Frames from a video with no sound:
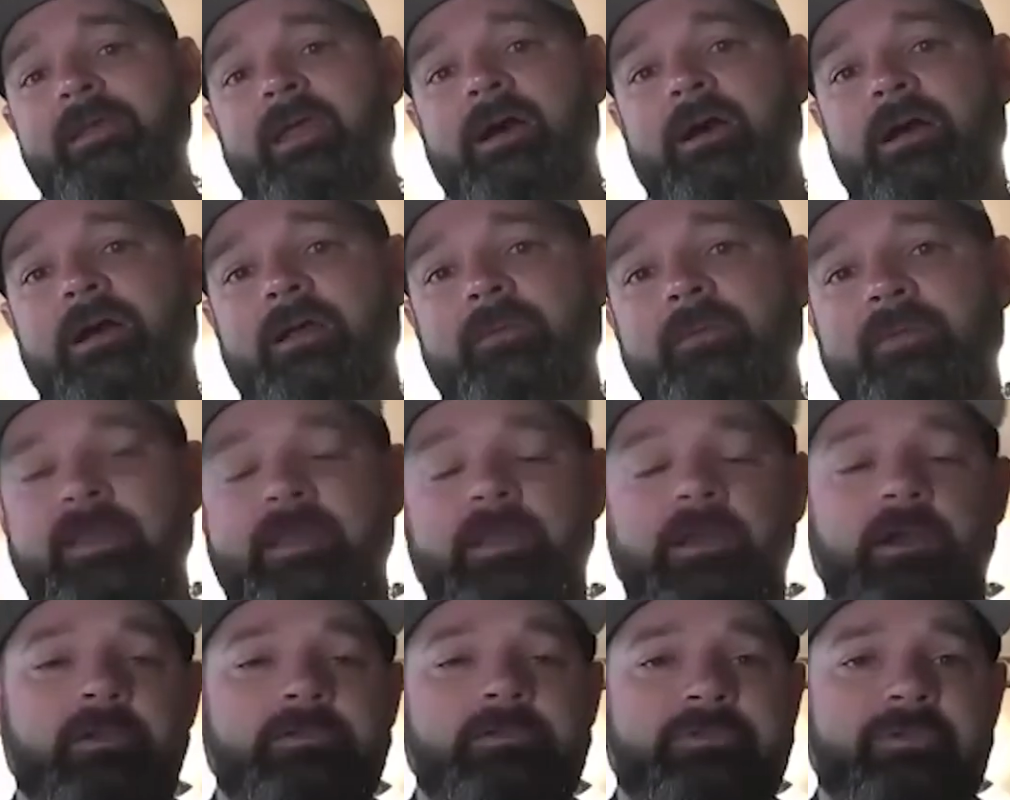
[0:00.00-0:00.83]
And
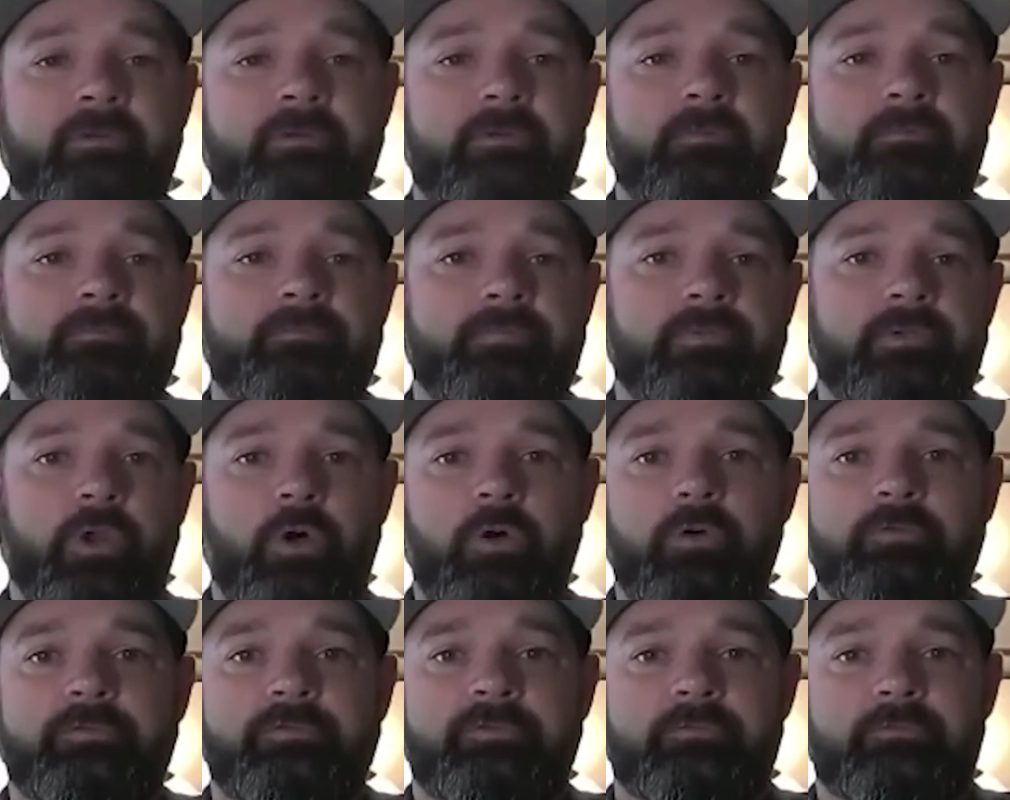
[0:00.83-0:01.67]
it also
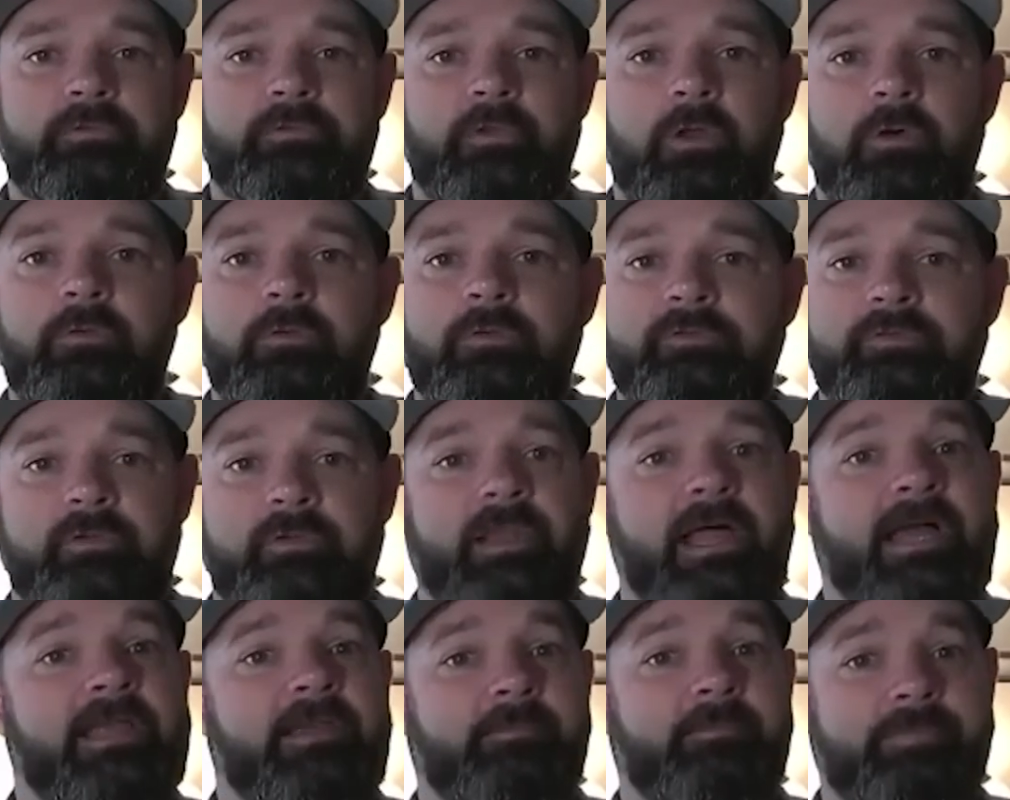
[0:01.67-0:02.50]
lowers the
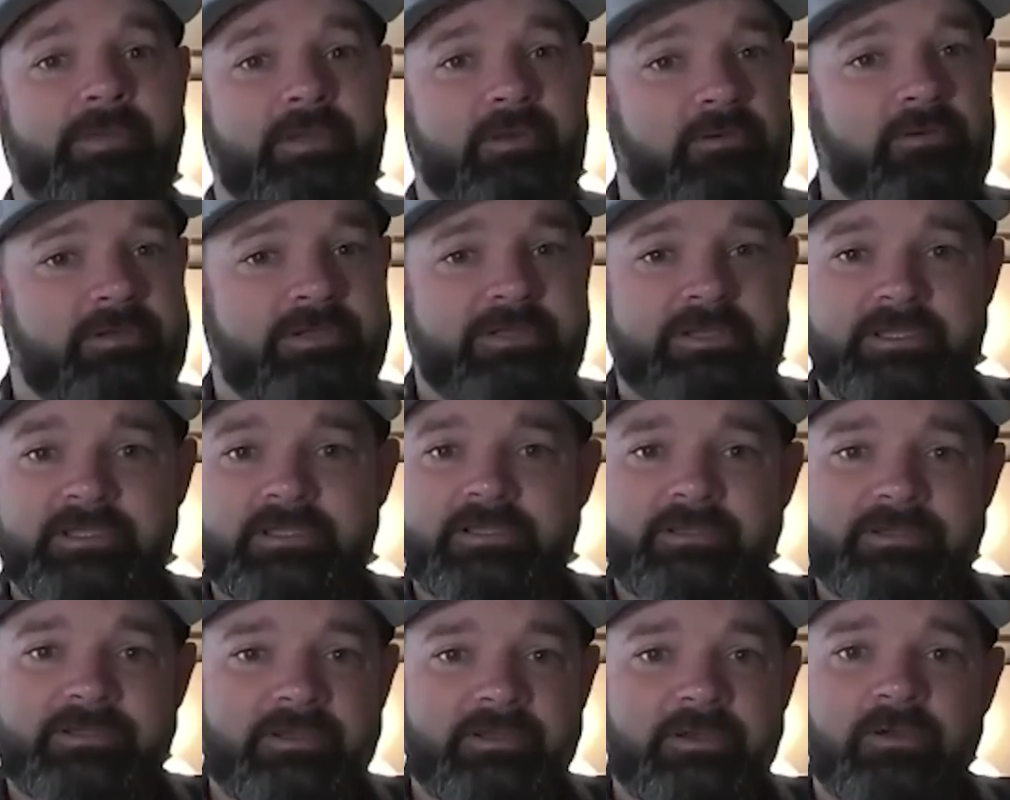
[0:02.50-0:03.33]

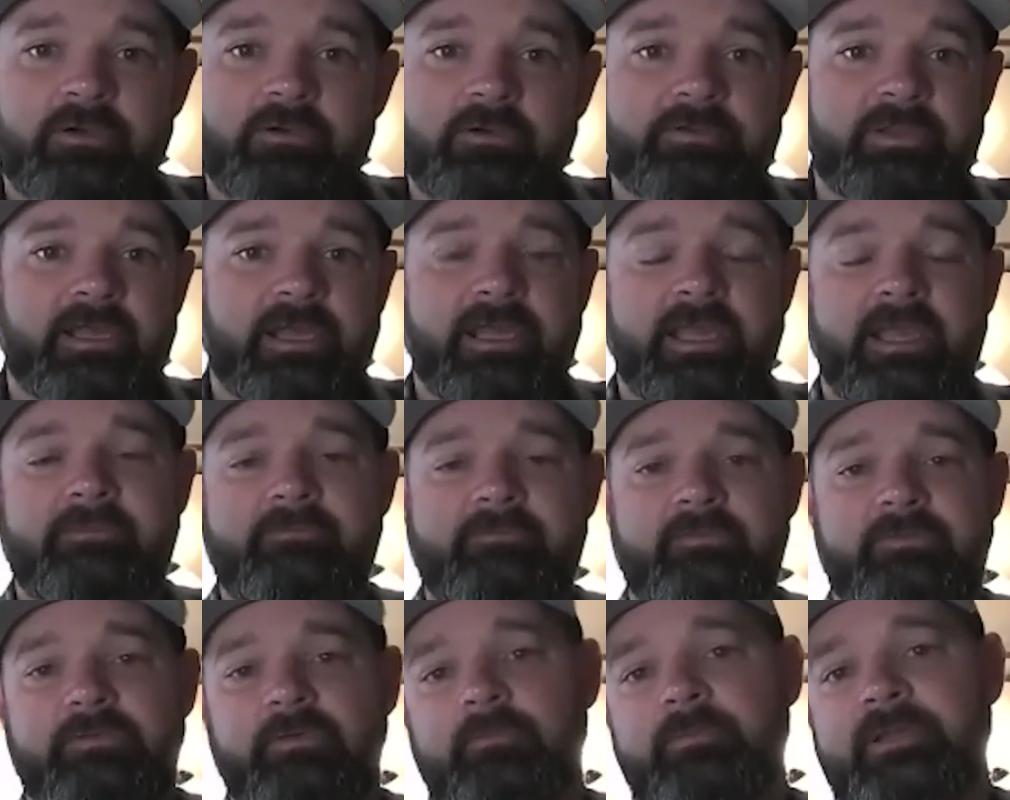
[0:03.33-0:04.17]
liability, not
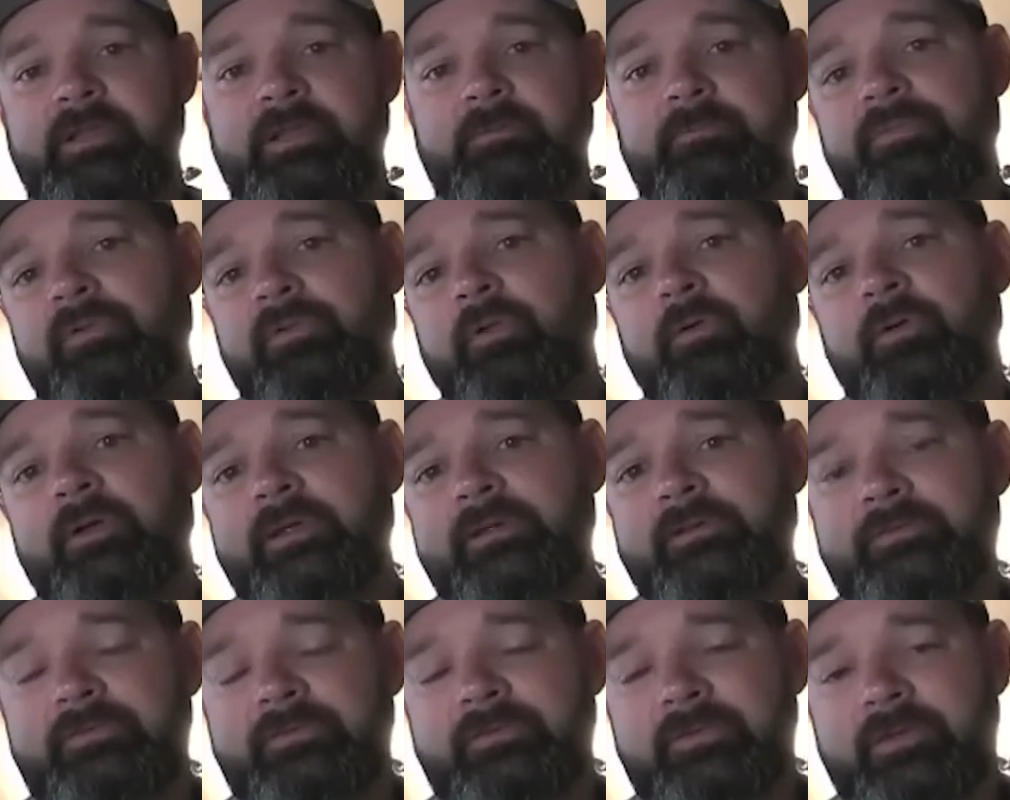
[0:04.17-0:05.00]
having so many
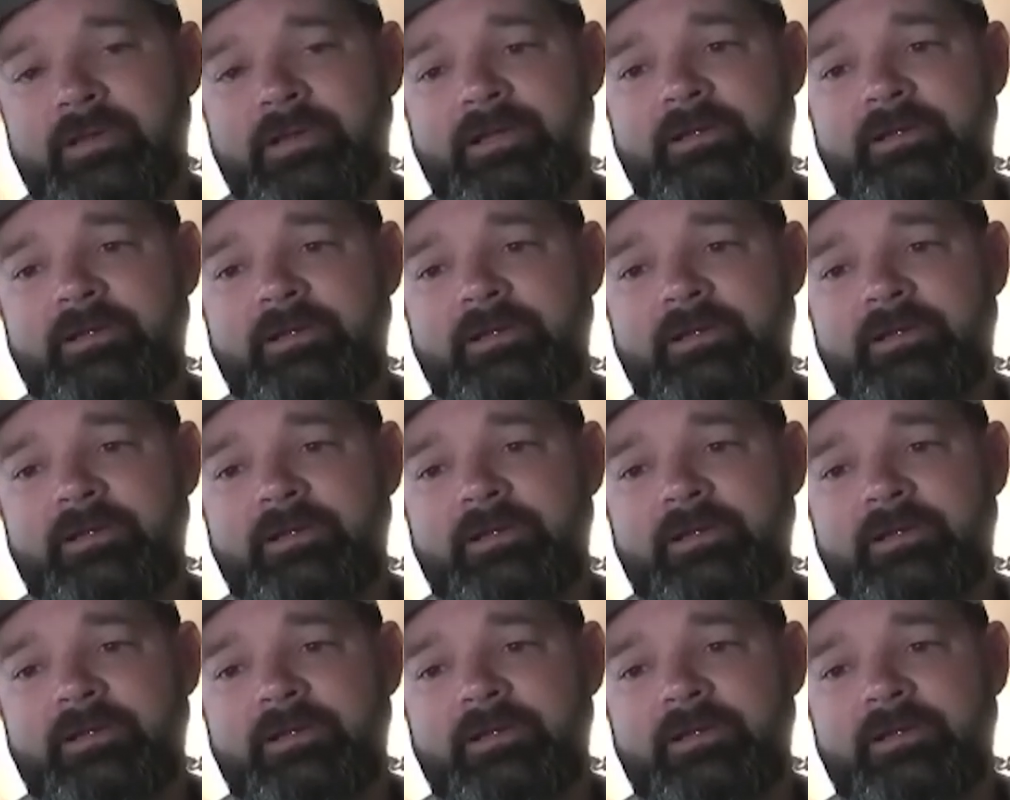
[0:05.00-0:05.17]
employees.